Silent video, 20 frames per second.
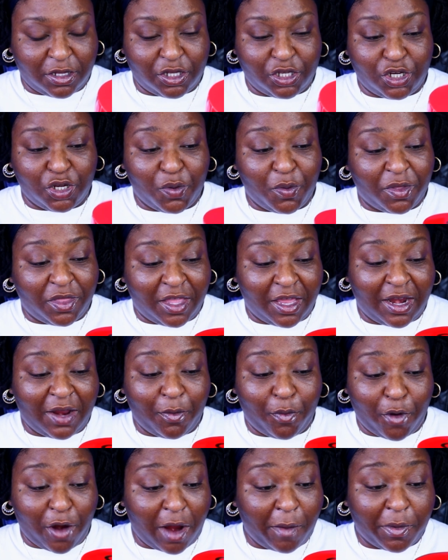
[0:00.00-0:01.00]
do with it,
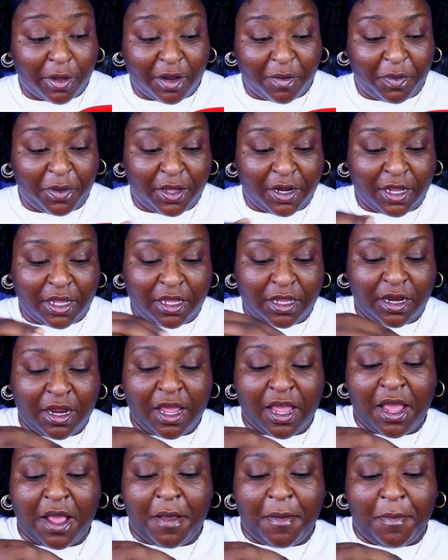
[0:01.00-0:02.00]
where I'm gonna put it,
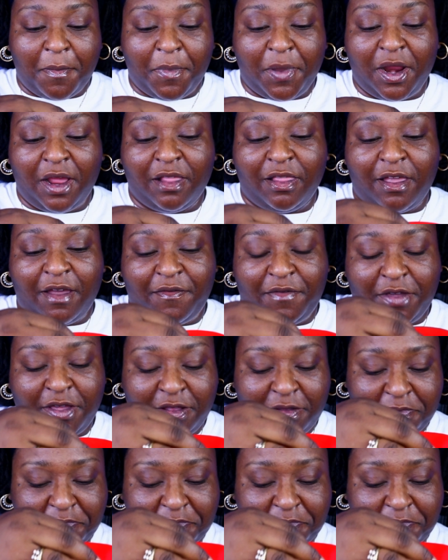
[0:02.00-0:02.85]
but I love it.